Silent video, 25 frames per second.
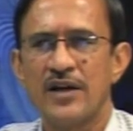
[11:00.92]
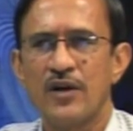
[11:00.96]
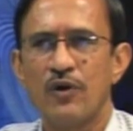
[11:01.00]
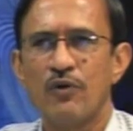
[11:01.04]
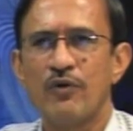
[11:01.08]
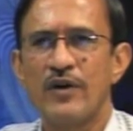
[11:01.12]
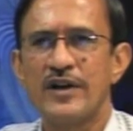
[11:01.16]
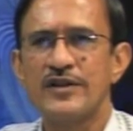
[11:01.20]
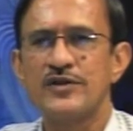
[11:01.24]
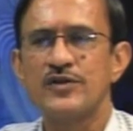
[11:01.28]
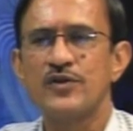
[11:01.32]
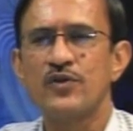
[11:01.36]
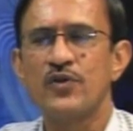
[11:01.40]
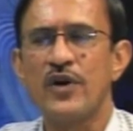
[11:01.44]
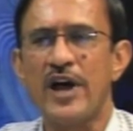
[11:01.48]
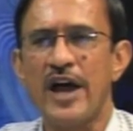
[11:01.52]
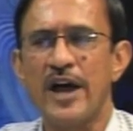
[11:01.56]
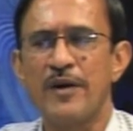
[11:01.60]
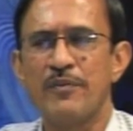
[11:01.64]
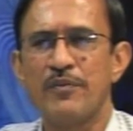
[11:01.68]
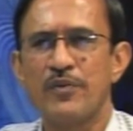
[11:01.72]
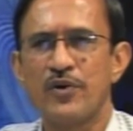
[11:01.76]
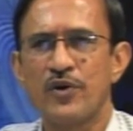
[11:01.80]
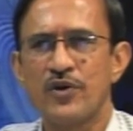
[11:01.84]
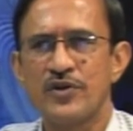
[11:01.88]
once you
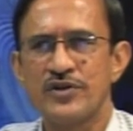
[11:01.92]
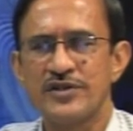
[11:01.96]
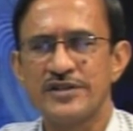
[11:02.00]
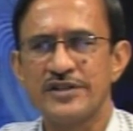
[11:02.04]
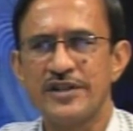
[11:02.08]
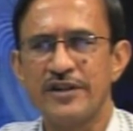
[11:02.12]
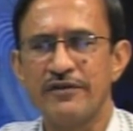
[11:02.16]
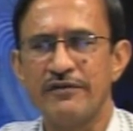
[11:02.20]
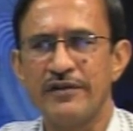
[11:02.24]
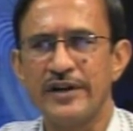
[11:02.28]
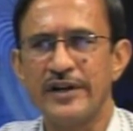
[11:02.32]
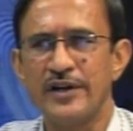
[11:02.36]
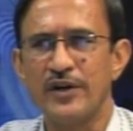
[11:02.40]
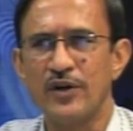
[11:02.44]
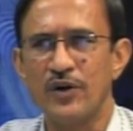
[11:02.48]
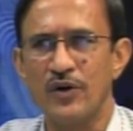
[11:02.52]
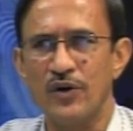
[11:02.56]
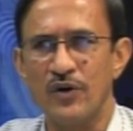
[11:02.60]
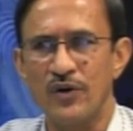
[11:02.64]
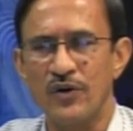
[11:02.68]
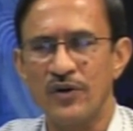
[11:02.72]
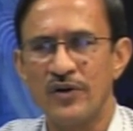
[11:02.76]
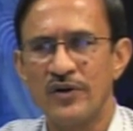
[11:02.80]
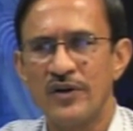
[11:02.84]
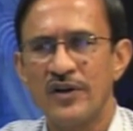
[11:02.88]
approach the
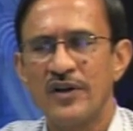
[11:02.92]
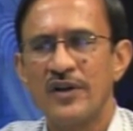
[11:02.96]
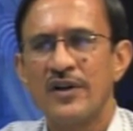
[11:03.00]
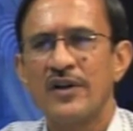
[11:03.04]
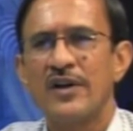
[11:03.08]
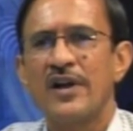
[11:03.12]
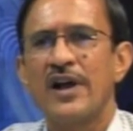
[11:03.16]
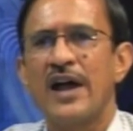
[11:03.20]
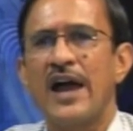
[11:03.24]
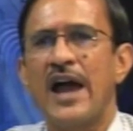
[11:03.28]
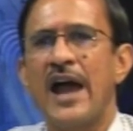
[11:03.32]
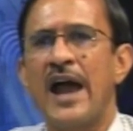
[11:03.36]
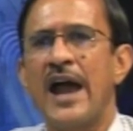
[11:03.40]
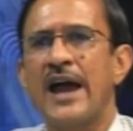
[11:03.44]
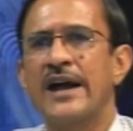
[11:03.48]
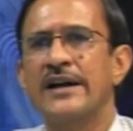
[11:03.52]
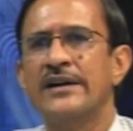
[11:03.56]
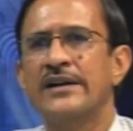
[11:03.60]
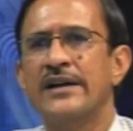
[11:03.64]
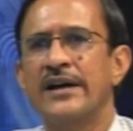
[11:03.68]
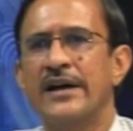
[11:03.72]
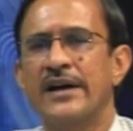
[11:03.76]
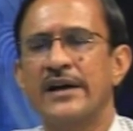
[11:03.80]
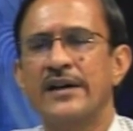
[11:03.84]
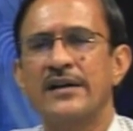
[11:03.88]
window and
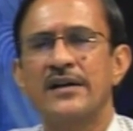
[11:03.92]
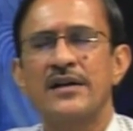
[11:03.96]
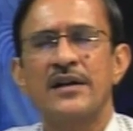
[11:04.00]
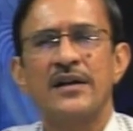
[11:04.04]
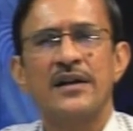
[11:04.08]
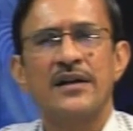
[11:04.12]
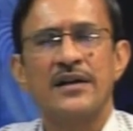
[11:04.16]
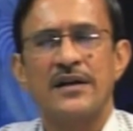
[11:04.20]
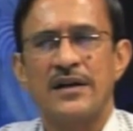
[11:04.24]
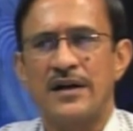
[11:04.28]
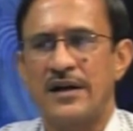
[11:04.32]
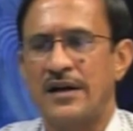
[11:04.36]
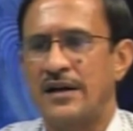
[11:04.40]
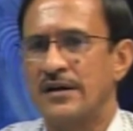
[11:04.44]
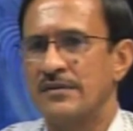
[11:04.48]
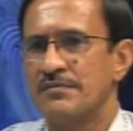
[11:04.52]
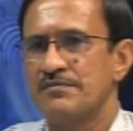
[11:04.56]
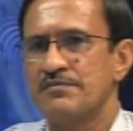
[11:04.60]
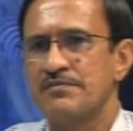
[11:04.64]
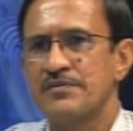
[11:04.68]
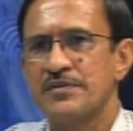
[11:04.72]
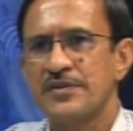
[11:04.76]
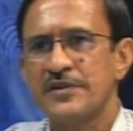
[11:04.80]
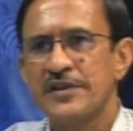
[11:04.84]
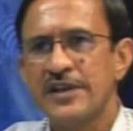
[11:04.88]

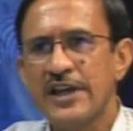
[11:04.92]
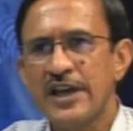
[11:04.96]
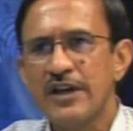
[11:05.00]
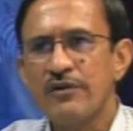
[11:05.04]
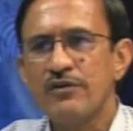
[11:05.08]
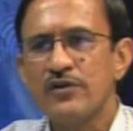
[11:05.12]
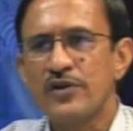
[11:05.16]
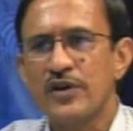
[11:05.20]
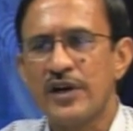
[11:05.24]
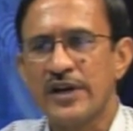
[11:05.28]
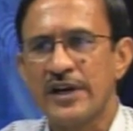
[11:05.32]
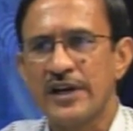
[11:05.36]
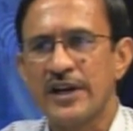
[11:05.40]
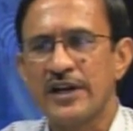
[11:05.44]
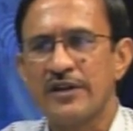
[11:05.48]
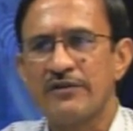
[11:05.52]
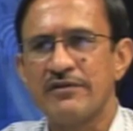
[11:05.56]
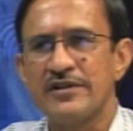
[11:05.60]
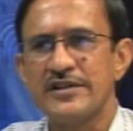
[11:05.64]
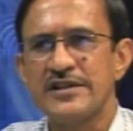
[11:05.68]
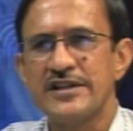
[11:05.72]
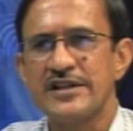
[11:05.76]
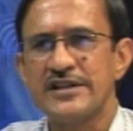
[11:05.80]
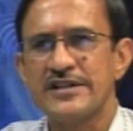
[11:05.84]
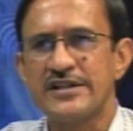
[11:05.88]
give your
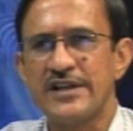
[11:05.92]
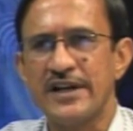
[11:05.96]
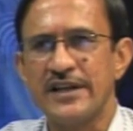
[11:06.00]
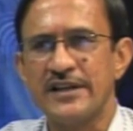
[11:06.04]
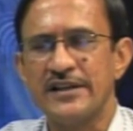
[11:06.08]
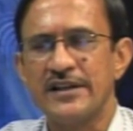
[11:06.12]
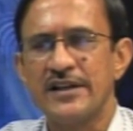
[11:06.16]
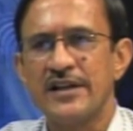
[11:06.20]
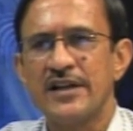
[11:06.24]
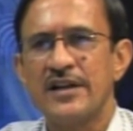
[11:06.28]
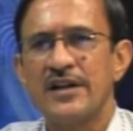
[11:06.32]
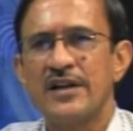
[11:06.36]
requisition,